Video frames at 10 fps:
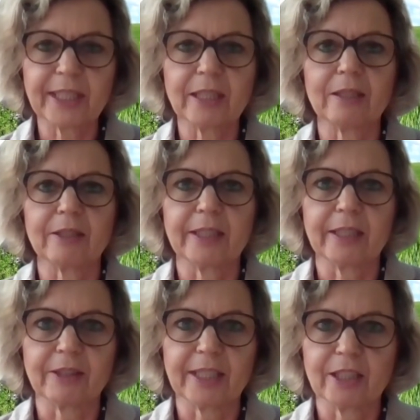bring
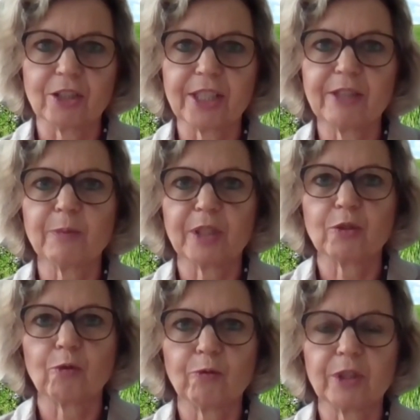their
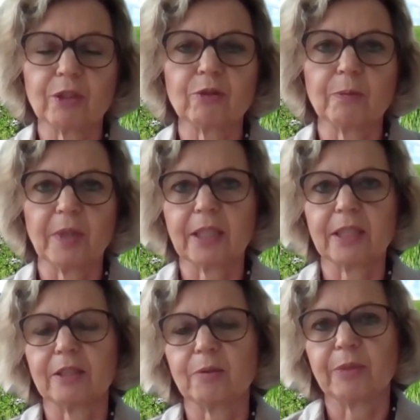achievements forward to a
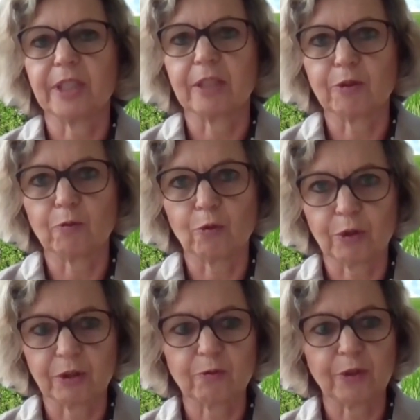market and being
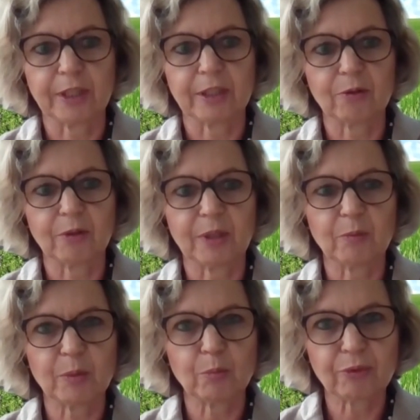rewarded for it. So
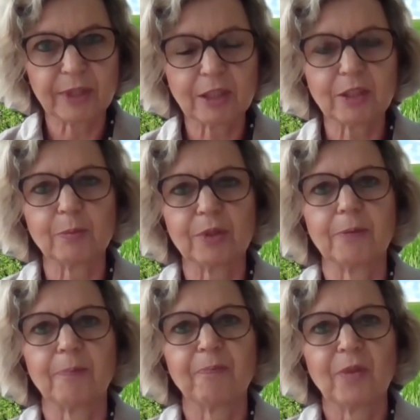in
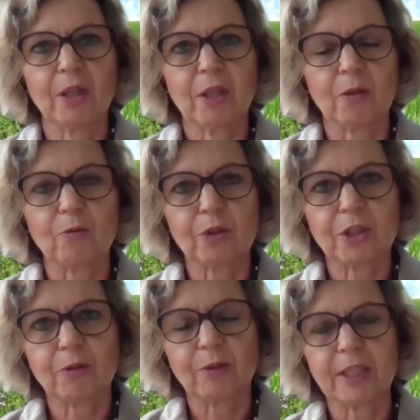principle,
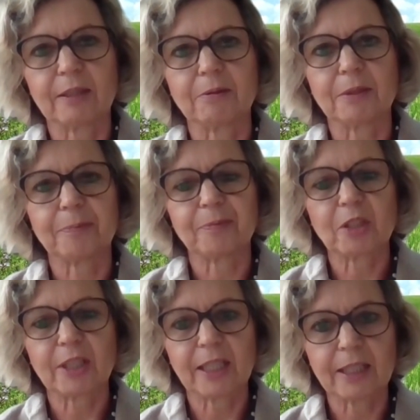what you are
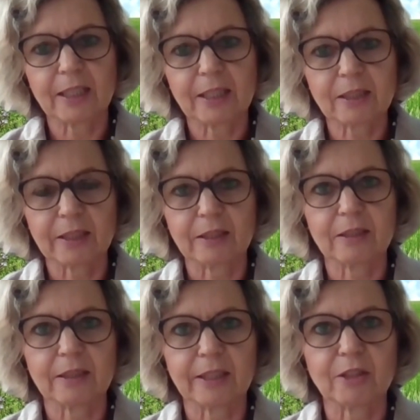telling us,
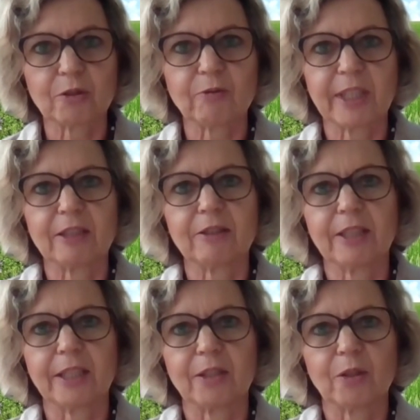it's the right
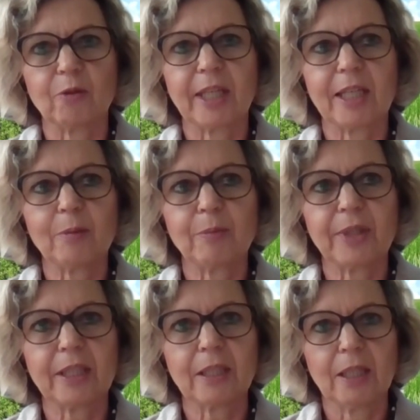thing, you know,
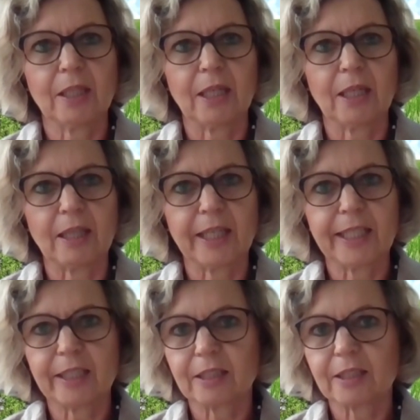helping
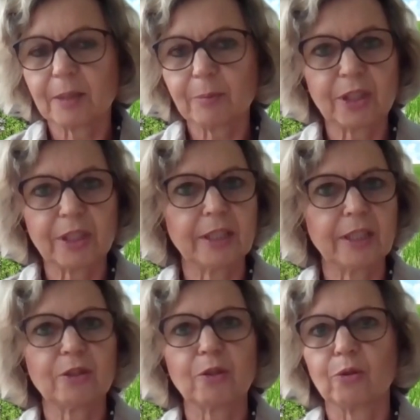aligning
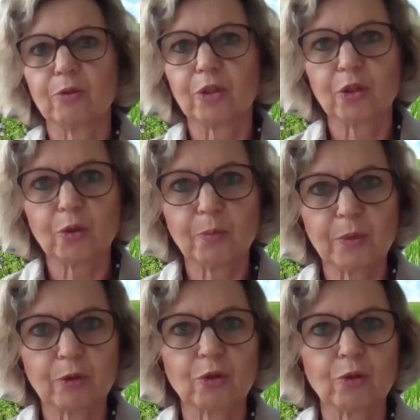subsidies,
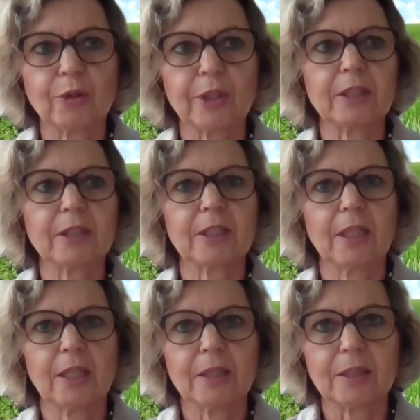consumer choice,
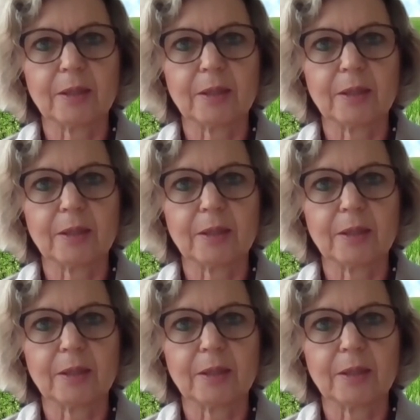